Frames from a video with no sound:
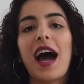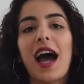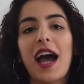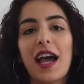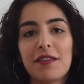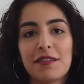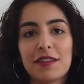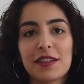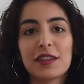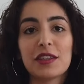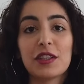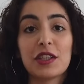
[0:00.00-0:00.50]

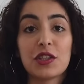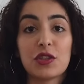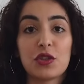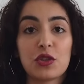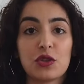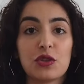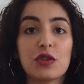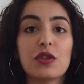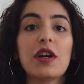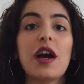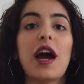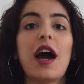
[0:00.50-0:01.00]
I will teach
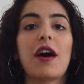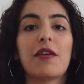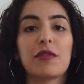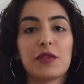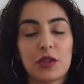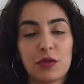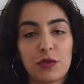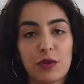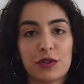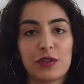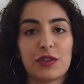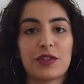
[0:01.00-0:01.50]
you how
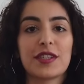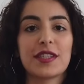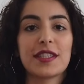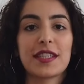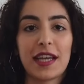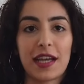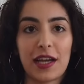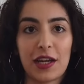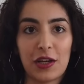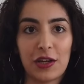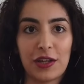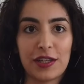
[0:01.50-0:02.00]
to water
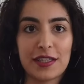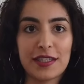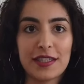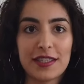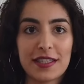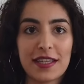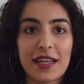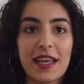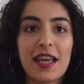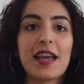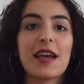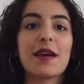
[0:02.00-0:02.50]
succulents,